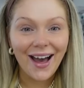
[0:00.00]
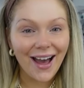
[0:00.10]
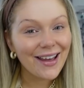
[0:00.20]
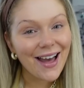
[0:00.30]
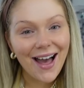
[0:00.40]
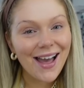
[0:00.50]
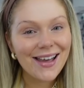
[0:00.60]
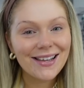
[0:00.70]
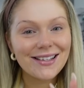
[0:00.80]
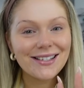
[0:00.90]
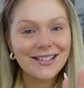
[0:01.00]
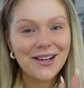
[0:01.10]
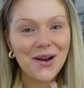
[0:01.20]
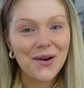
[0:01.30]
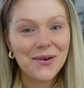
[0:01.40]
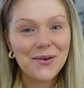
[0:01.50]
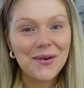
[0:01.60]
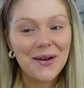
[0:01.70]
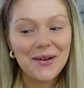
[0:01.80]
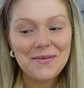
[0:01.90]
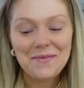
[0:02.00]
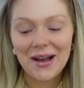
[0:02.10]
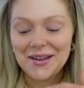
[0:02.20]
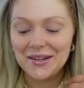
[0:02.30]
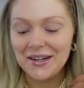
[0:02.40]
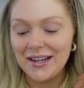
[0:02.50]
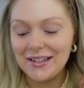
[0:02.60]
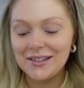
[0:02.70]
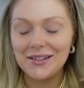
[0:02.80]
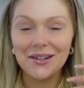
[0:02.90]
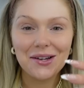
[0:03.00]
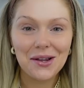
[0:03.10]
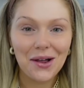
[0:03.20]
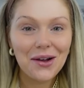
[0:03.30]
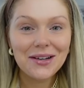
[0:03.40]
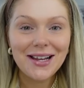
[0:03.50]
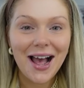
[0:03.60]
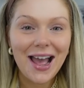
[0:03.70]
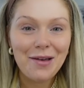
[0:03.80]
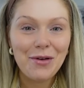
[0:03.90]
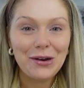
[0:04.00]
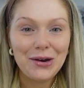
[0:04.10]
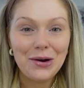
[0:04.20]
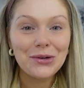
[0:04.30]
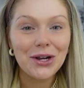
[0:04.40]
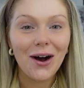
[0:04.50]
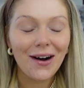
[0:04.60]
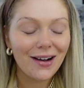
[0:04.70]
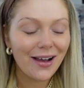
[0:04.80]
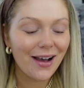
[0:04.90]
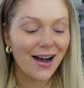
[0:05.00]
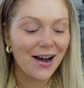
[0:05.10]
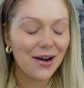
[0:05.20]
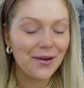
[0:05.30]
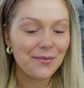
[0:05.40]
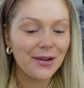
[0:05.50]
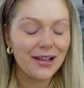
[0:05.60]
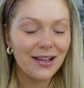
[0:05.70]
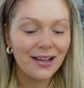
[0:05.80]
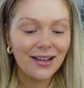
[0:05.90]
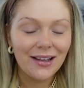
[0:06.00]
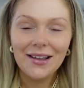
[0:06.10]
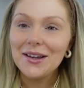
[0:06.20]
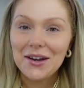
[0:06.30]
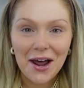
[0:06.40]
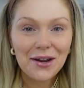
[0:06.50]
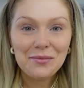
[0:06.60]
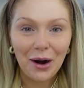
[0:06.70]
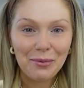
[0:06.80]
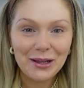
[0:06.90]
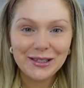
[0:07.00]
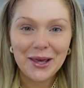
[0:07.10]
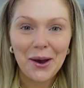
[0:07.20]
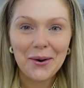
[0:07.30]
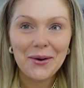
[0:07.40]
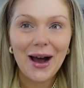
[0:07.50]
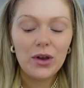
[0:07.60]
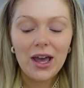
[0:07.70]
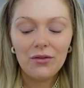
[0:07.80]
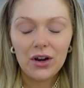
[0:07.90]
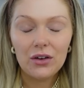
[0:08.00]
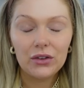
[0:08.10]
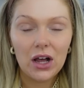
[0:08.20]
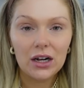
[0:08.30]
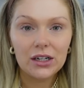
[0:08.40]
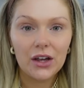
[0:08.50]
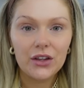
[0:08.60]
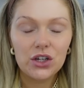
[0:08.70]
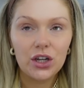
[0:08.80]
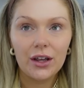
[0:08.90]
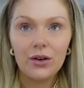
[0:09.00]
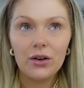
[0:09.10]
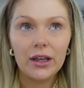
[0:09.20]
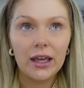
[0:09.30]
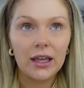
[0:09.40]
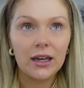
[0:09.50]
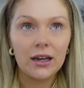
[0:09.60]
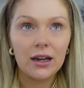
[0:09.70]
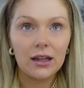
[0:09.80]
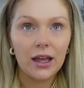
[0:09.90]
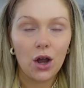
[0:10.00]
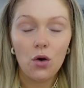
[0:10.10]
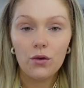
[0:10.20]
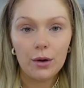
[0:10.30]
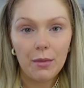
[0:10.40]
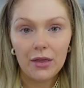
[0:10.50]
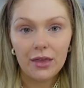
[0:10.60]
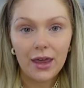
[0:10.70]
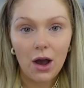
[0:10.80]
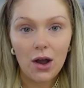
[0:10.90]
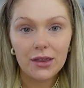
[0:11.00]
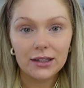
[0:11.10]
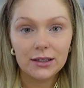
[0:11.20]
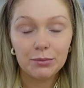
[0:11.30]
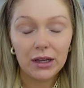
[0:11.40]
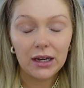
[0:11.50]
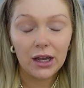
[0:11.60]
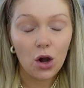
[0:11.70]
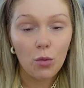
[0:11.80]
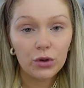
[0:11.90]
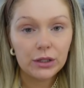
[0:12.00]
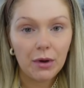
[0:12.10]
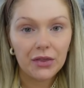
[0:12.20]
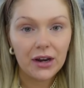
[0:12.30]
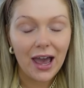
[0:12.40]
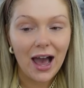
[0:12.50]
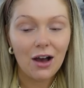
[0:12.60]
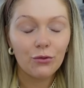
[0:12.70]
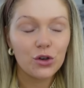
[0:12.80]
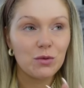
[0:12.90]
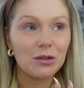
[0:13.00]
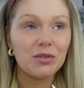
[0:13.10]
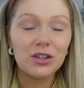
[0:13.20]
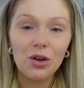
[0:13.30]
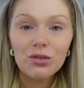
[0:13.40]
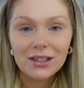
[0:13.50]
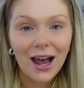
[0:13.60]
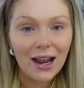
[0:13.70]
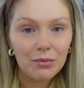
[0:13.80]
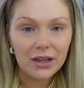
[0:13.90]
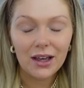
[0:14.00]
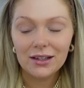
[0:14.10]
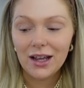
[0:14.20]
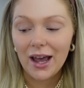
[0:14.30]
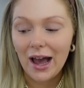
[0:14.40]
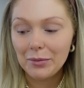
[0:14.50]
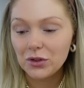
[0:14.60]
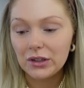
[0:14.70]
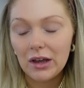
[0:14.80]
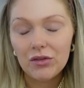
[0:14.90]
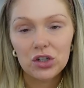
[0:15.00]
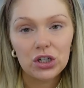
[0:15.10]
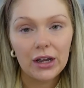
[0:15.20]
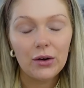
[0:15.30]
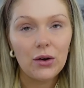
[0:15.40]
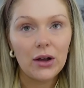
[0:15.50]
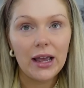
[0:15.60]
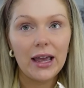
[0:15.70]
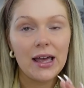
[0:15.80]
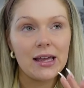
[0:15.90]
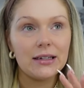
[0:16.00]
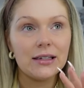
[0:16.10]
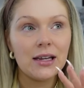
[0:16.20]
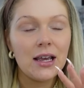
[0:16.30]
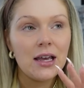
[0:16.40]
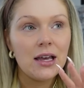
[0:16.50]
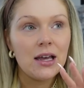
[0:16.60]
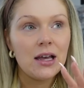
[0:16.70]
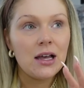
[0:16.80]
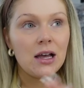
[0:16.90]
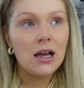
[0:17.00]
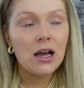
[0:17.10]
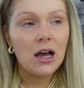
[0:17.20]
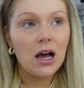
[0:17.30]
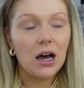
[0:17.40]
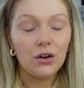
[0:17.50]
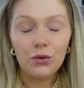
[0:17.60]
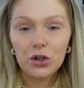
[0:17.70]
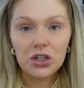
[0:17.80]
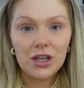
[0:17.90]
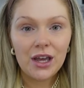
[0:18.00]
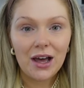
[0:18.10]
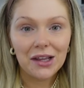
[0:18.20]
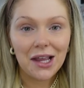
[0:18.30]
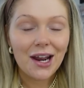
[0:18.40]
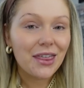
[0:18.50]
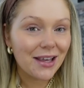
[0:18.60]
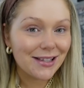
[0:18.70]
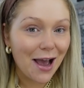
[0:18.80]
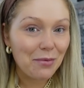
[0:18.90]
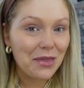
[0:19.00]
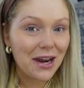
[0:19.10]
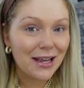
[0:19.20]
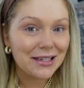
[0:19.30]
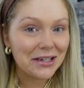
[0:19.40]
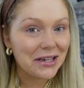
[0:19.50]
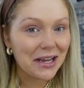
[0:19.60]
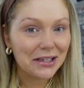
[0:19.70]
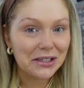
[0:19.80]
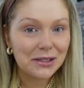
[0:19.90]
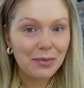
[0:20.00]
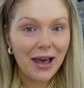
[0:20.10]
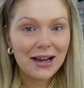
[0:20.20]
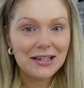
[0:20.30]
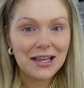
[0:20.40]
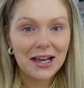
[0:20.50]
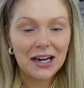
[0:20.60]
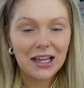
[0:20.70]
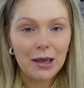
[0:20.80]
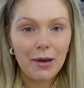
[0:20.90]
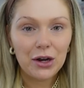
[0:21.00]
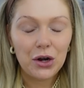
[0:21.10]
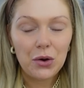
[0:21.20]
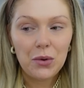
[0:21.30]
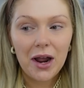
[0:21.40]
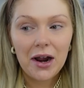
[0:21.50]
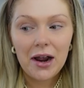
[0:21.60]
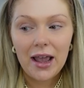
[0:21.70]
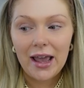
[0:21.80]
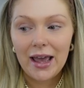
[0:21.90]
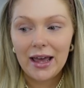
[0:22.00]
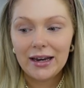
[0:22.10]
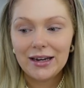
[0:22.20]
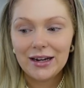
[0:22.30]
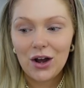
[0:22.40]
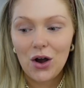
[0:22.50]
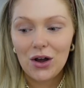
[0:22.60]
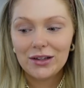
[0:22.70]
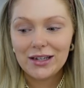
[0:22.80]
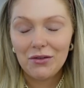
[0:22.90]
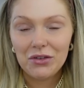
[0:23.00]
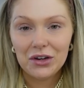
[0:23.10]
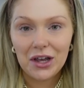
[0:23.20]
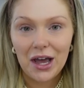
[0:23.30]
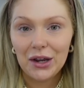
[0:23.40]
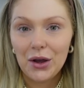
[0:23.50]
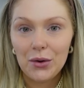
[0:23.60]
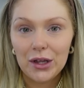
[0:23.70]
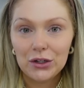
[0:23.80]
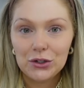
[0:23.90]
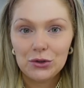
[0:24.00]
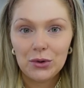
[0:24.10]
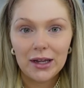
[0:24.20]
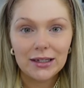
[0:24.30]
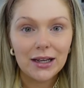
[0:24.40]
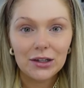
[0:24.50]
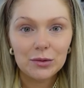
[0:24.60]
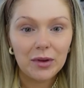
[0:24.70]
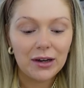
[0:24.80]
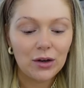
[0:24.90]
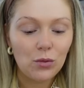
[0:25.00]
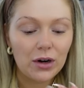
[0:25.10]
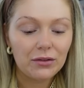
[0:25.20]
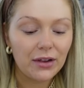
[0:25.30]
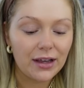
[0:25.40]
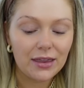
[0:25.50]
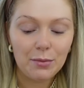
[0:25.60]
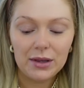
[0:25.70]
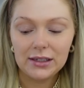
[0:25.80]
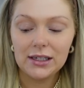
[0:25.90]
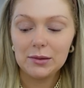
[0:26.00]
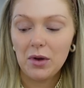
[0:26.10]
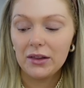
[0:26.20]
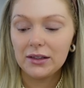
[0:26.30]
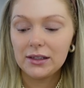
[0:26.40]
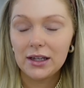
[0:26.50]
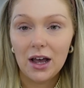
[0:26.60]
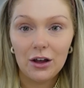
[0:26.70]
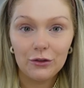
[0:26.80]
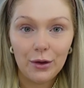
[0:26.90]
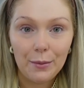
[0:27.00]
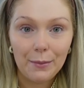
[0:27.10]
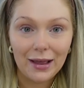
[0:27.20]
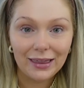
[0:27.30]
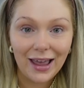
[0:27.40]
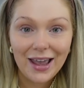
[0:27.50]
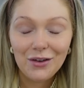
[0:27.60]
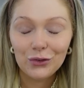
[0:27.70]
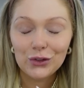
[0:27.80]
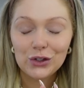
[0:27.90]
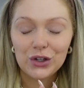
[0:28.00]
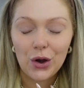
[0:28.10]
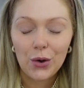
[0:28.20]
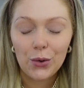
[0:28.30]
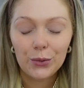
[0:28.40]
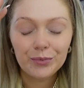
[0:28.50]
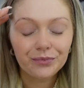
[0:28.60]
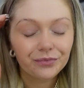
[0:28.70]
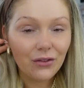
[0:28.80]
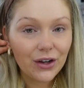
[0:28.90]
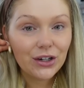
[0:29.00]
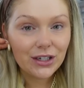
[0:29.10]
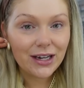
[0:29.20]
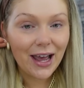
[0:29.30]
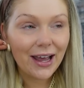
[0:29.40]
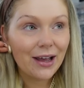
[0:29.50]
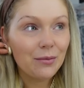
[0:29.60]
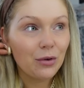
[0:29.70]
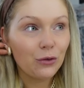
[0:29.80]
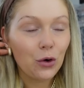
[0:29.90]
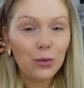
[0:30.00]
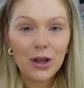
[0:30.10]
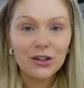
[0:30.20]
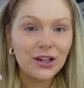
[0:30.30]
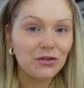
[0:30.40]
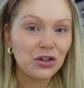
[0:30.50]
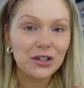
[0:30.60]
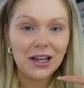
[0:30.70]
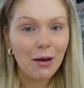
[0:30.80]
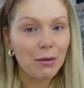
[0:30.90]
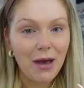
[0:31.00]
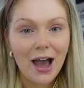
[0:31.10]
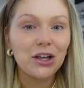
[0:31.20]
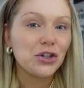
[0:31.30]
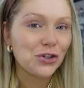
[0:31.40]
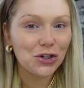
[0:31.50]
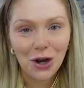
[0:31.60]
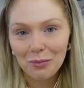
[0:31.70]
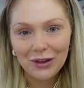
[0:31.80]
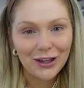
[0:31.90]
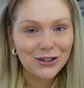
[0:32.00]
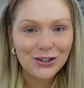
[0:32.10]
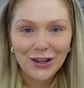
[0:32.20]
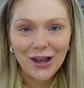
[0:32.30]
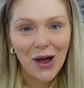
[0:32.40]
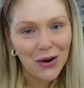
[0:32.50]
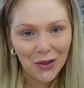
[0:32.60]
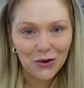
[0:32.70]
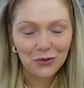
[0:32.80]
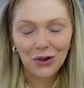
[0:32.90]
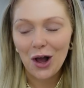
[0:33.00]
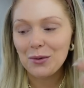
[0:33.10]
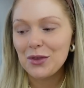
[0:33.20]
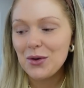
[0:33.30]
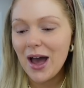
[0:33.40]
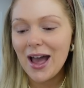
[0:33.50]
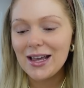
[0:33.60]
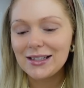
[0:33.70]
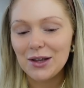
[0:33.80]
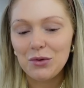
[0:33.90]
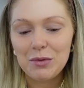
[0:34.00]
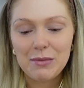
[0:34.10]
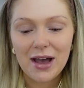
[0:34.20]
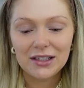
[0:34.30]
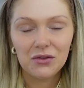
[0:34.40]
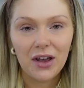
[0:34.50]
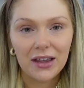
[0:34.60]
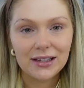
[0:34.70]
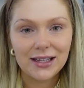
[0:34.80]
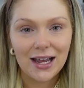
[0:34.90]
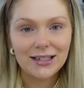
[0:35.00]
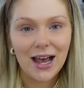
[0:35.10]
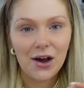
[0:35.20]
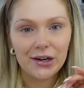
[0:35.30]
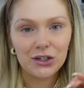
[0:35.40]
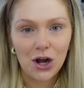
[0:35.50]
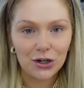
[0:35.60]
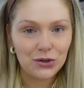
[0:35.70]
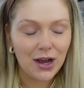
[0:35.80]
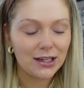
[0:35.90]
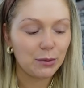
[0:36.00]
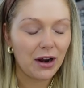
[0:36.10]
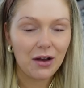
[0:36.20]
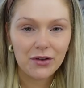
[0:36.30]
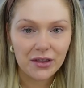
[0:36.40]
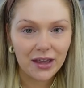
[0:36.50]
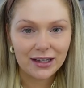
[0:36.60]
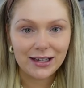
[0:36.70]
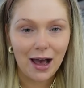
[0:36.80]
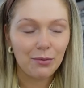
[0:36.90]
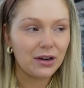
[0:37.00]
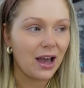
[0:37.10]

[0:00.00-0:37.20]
Hi guys. Oh my goodness. Long time no talk. Not on purpose though. We have not vlogged on this channel in like over a month now. I think it's been like almost a month and a half, which makes me so sad because I absolutely love this channel. And unfortunately, a lot of things happened that I didn't expect that kind of came out of nowhere and it caused everything to kind of go into a tailspin in one of like the busiest months of my life. So I figured today, before we, instead of just like coming back and just jumping into like another vlog with you guys, it would be best if I like sat down and talked to you guys about everything that has happened.